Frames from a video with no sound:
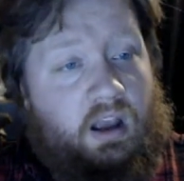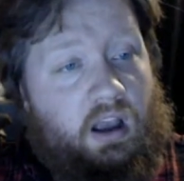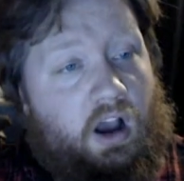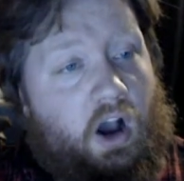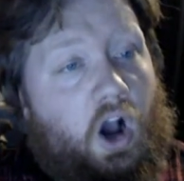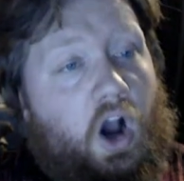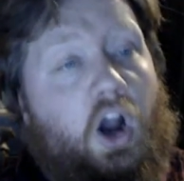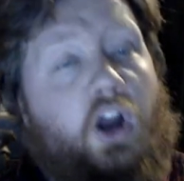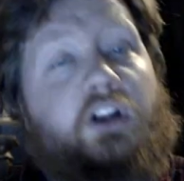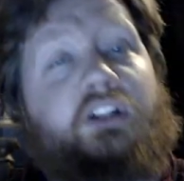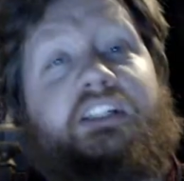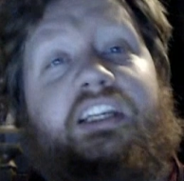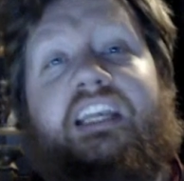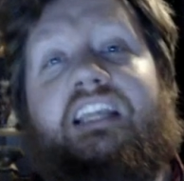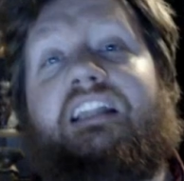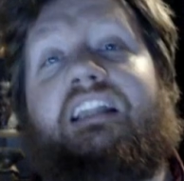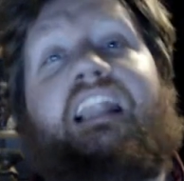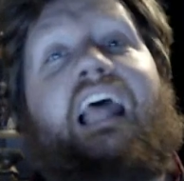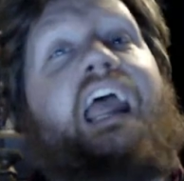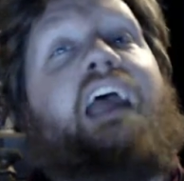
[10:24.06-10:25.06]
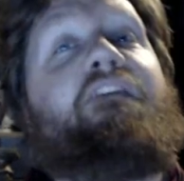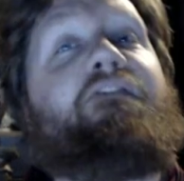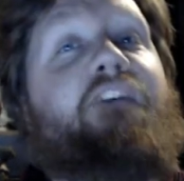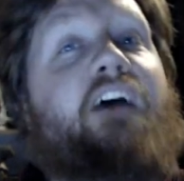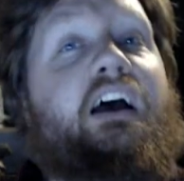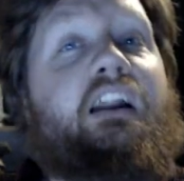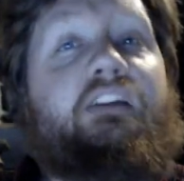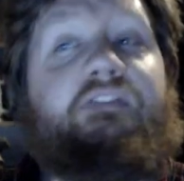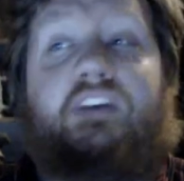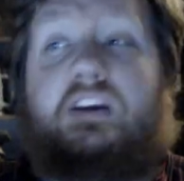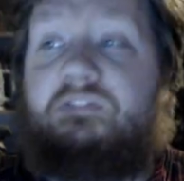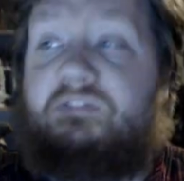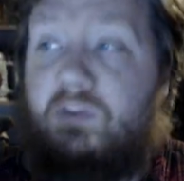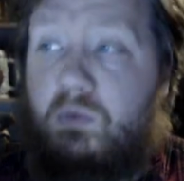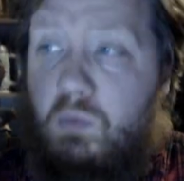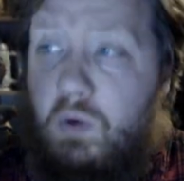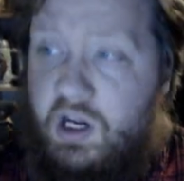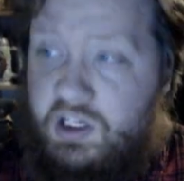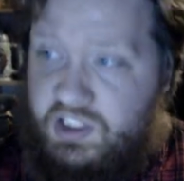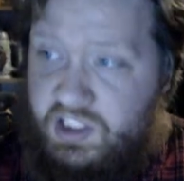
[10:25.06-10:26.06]
hearty laugh out of it
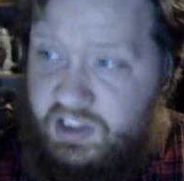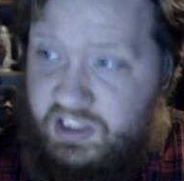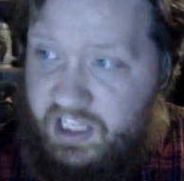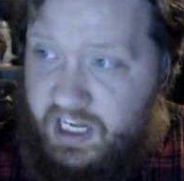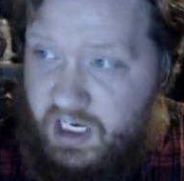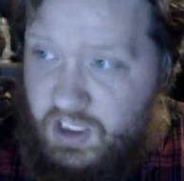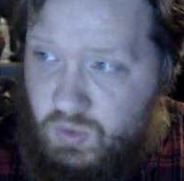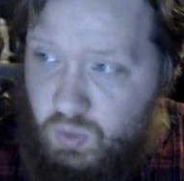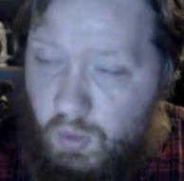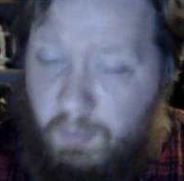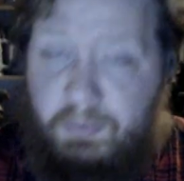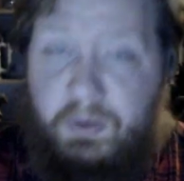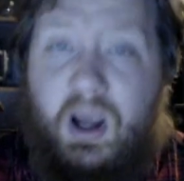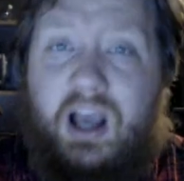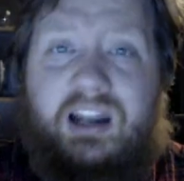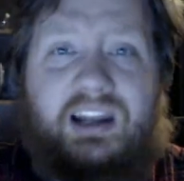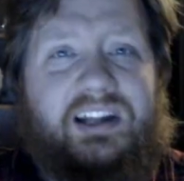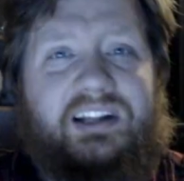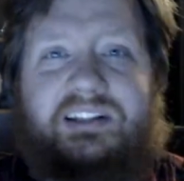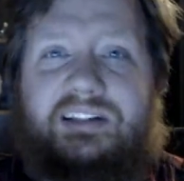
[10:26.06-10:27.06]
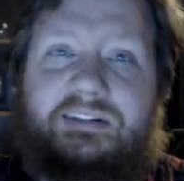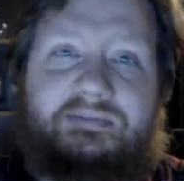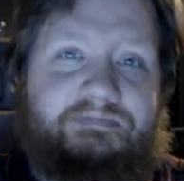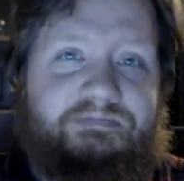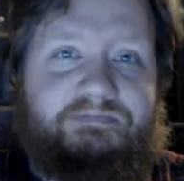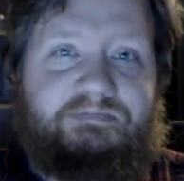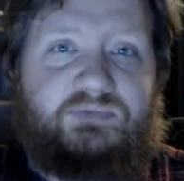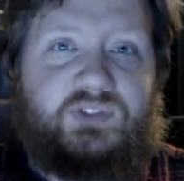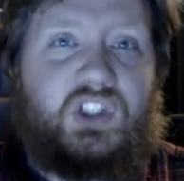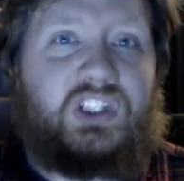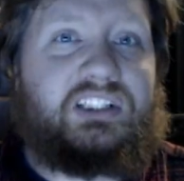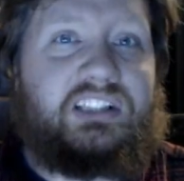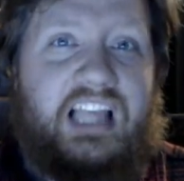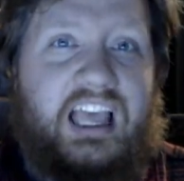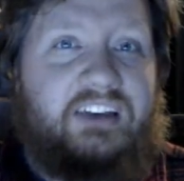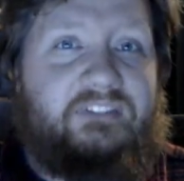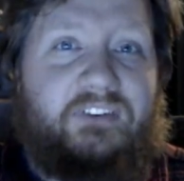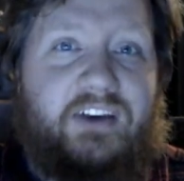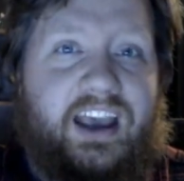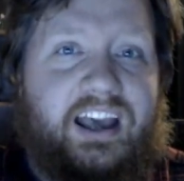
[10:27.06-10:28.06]
from watching the actual product, just
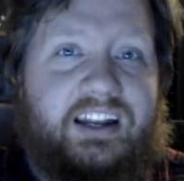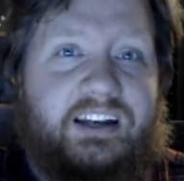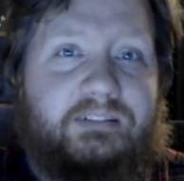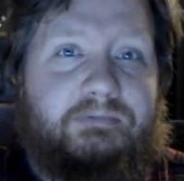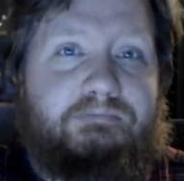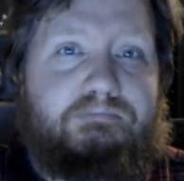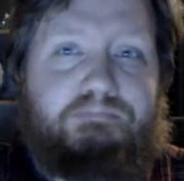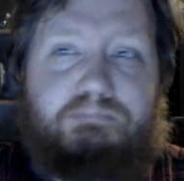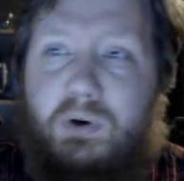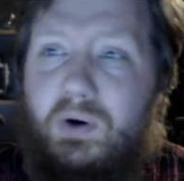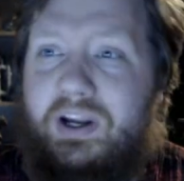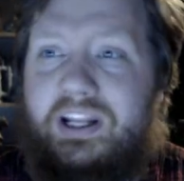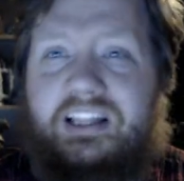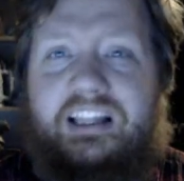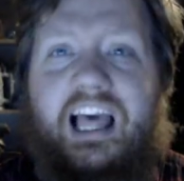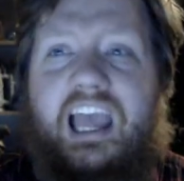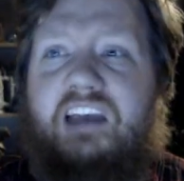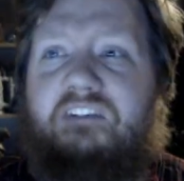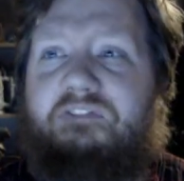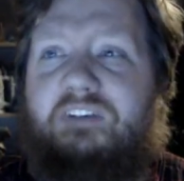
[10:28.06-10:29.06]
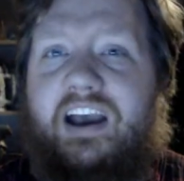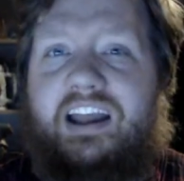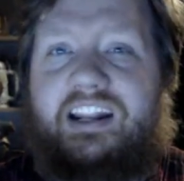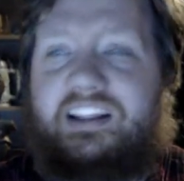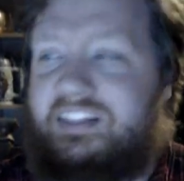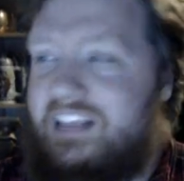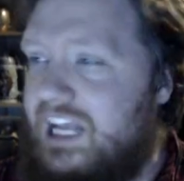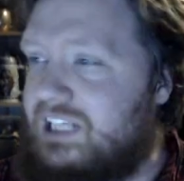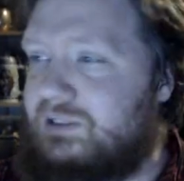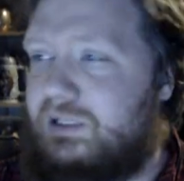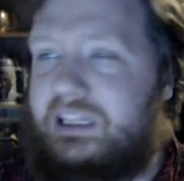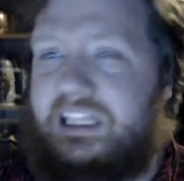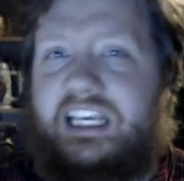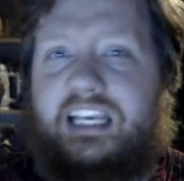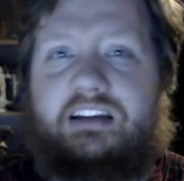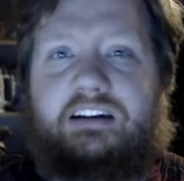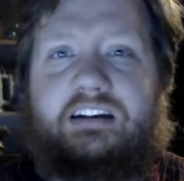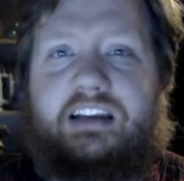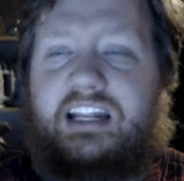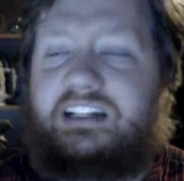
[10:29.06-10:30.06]
laugh at it. Point and laugh at it. That's what
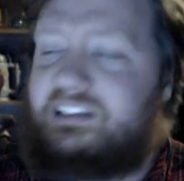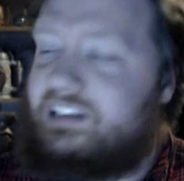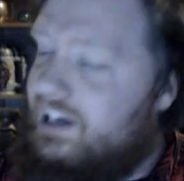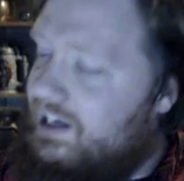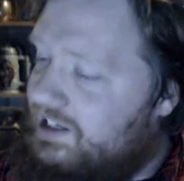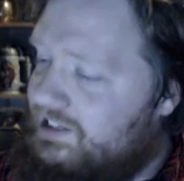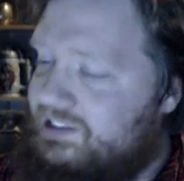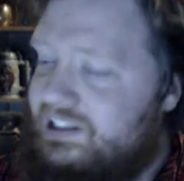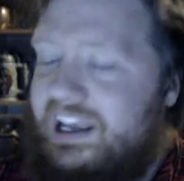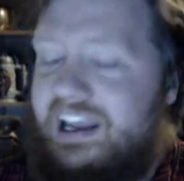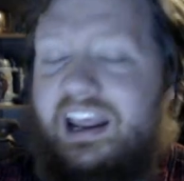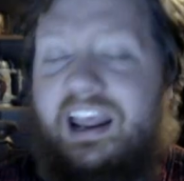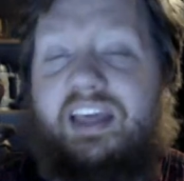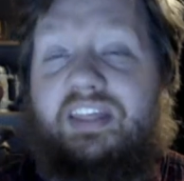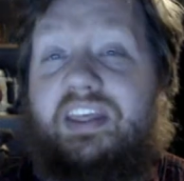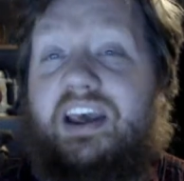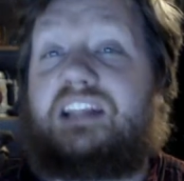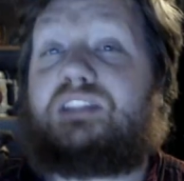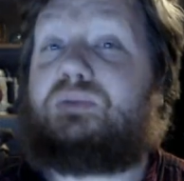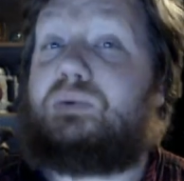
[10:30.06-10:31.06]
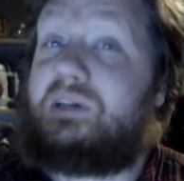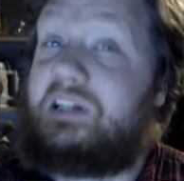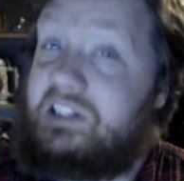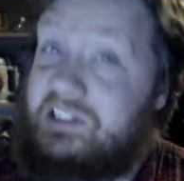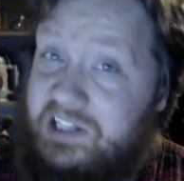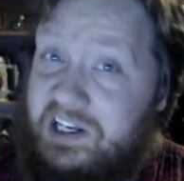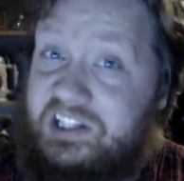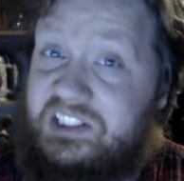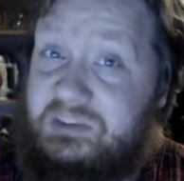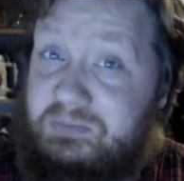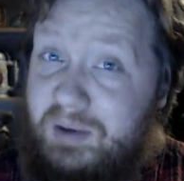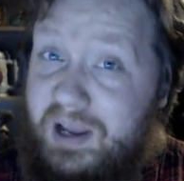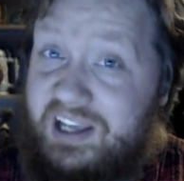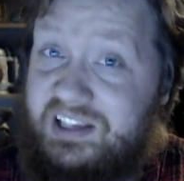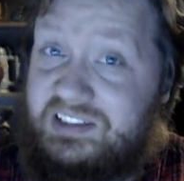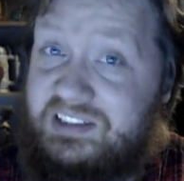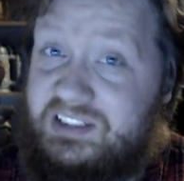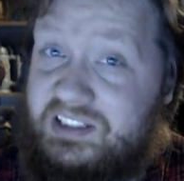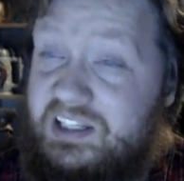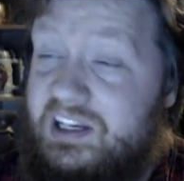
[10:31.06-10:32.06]
the internet does, and that's what it does
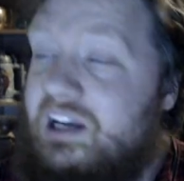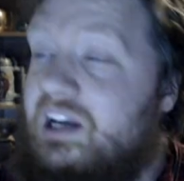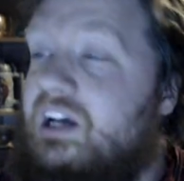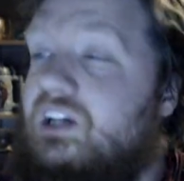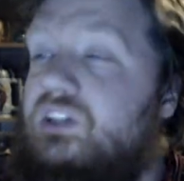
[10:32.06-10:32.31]
best.